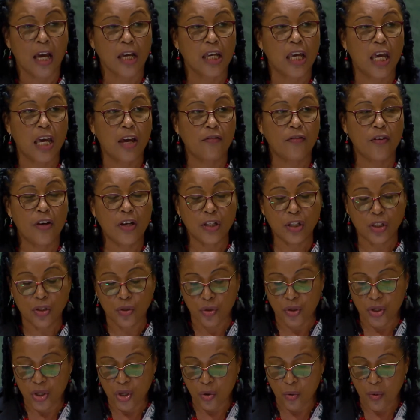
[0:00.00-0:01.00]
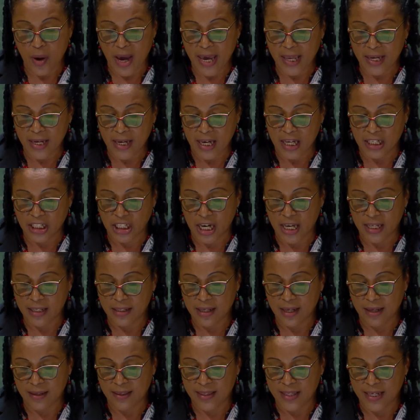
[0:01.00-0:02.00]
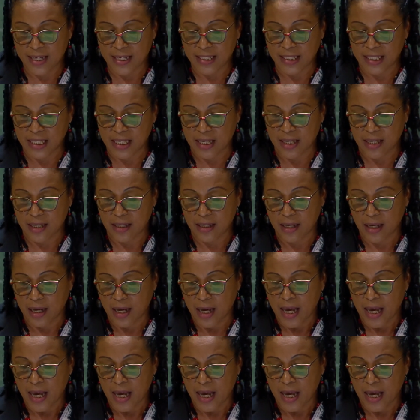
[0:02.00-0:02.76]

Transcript: given to UN Agenda 30,